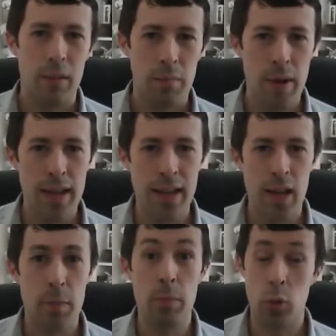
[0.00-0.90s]
make it
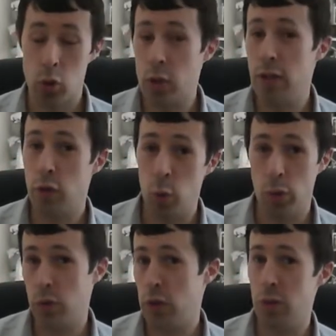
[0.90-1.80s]
a bit more straightforward
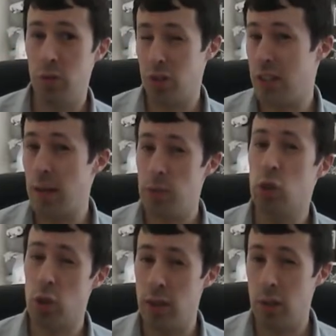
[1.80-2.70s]
for students to
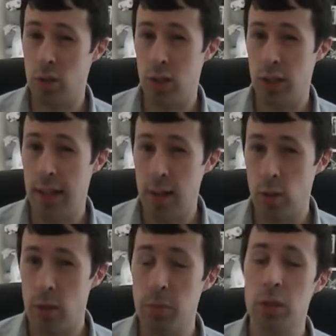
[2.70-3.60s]
demonstrate those learning
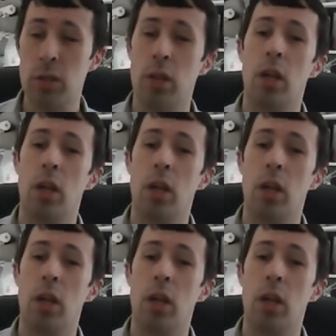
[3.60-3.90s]
outcomes,